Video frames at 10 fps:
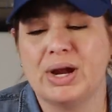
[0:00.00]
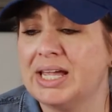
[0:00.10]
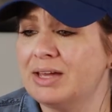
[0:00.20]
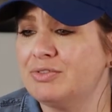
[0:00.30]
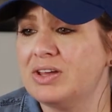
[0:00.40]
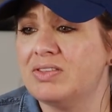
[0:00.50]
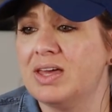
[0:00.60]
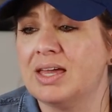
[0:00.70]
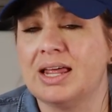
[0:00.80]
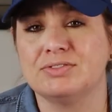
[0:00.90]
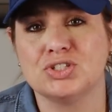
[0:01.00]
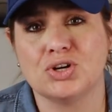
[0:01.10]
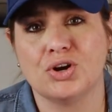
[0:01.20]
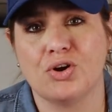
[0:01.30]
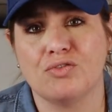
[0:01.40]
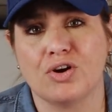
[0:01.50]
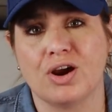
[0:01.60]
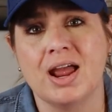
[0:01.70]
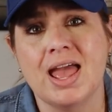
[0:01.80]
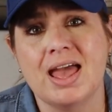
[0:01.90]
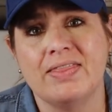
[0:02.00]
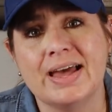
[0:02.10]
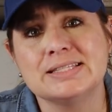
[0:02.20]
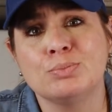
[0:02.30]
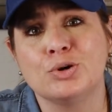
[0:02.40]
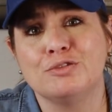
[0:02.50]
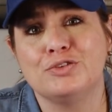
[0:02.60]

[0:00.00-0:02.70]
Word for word: break everything and have to start over. And that's more